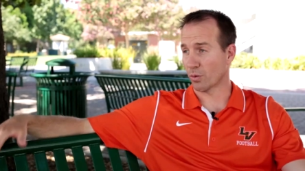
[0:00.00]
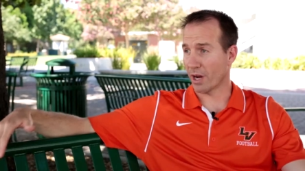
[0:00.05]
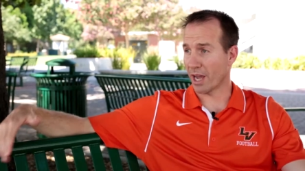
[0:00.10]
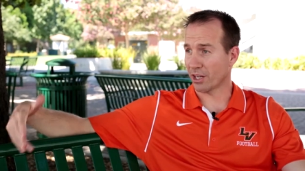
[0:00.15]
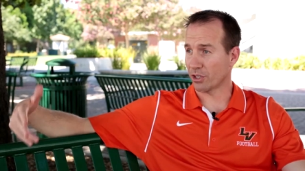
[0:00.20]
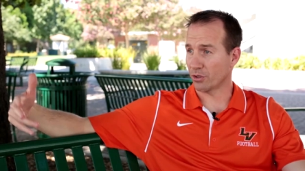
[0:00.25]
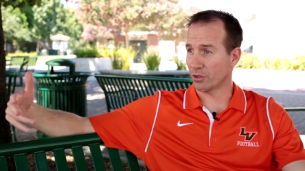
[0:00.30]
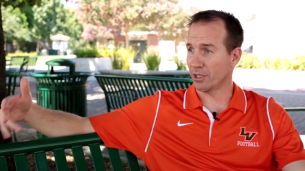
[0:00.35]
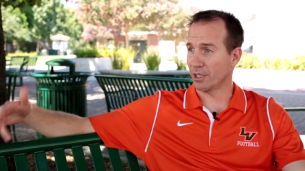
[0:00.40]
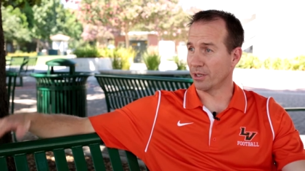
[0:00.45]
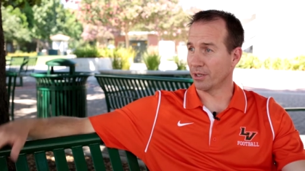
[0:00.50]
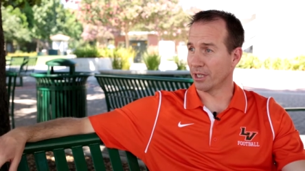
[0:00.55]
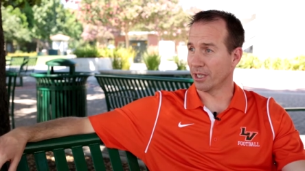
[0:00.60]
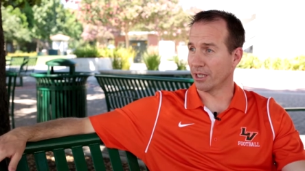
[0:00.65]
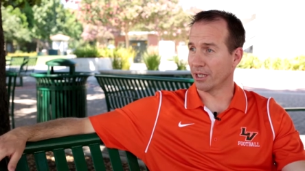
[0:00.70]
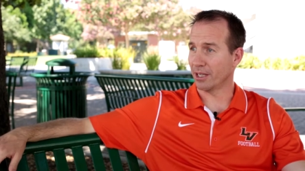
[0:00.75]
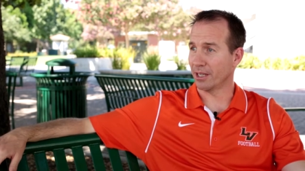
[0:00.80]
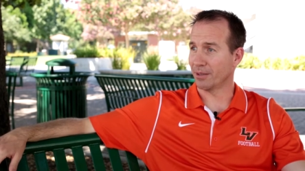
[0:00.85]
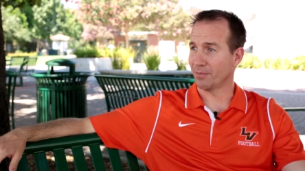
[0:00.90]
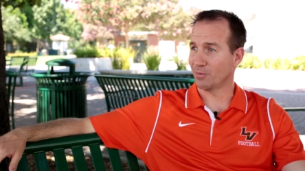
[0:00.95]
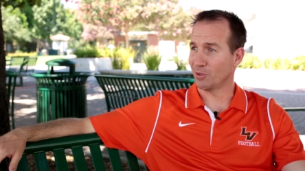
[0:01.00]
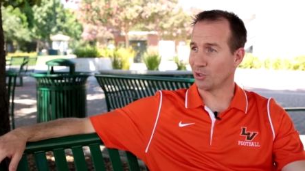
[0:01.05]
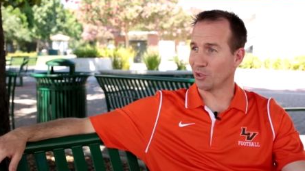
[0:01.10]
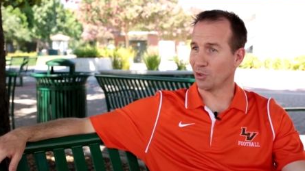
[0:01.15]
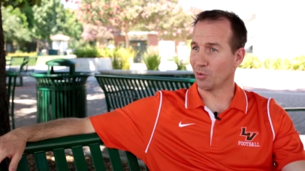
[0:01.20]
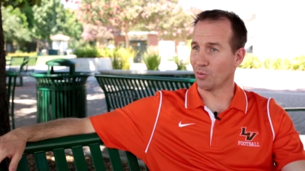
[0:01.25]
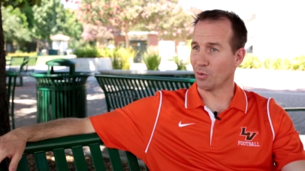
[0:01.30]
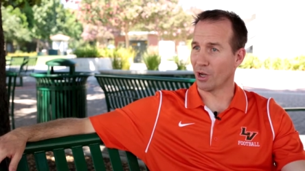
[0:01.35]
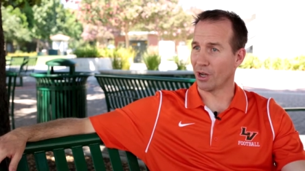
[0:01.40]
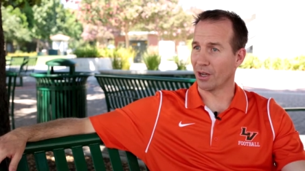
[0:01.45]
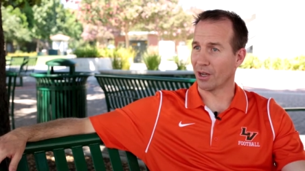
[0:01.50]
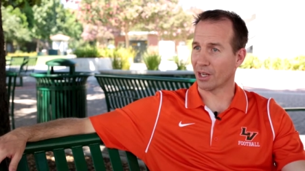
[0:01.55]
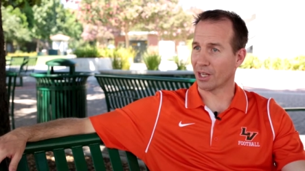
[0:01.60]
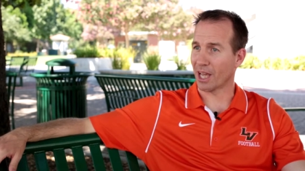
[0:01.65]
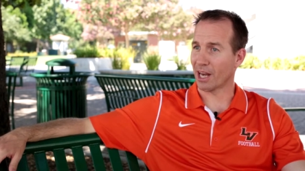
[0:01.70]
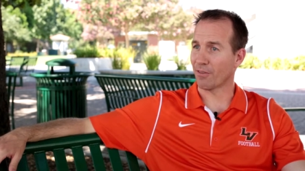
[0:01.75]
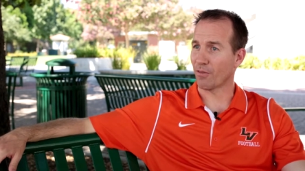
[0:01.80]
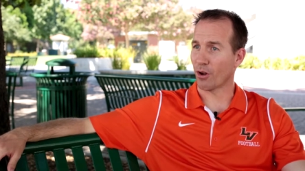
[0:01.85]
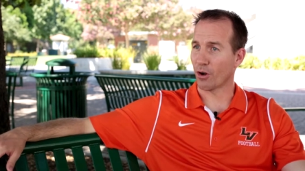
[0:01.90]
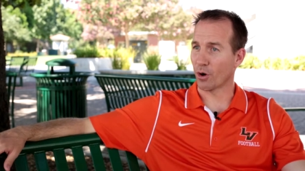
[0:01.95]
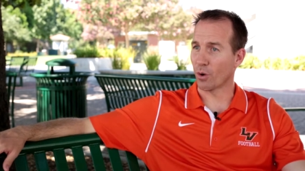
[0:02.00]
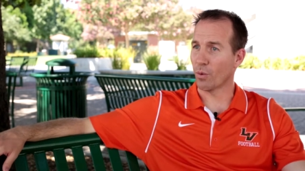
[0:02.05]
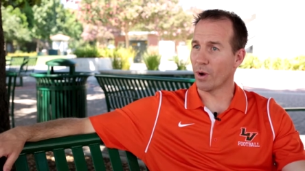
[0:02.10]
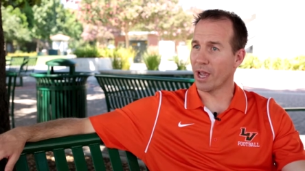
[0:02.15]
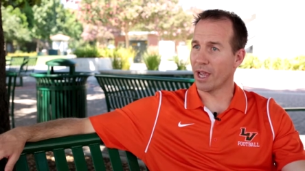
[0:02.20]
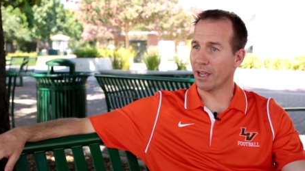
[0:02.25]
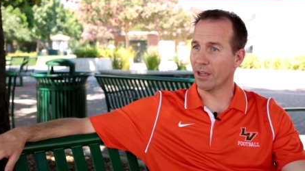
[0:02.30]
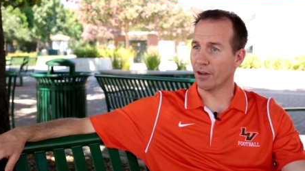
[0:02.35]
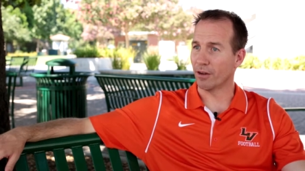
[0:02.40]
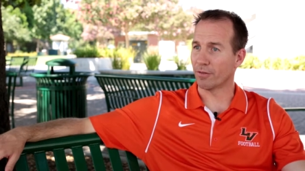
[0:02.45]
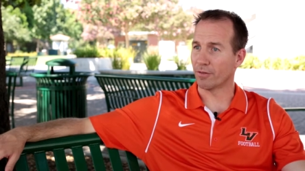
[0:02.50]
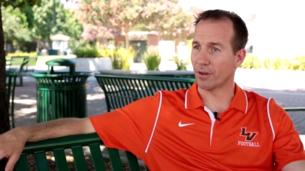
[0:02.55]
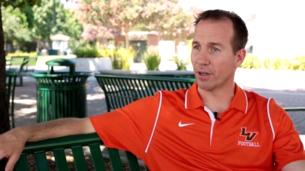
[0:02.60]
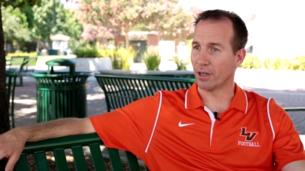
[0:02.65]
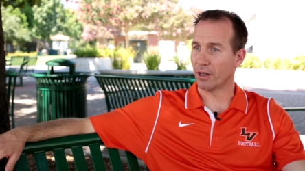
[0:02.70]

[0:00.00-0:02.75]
We're actually uh, you know uh, kind of on our way of,